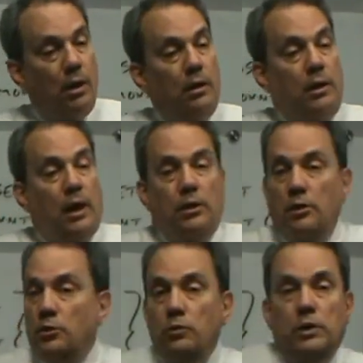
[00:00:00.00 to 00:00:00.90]
Can you
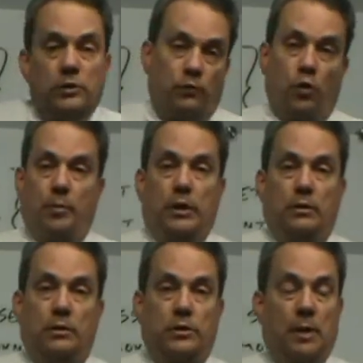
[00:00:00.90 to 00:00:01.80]
do this for me?
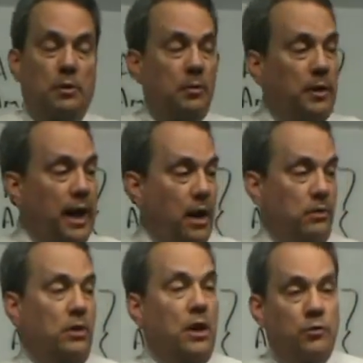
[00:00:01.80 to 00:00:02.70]
Because I'm going to be out of
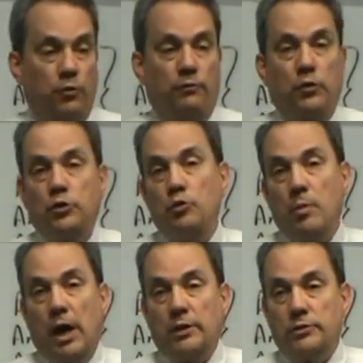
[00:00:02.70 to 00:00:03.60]
the country for 2
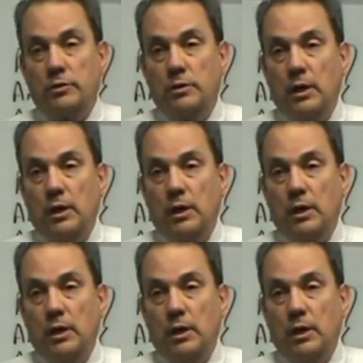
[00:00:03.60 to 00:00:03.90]
months.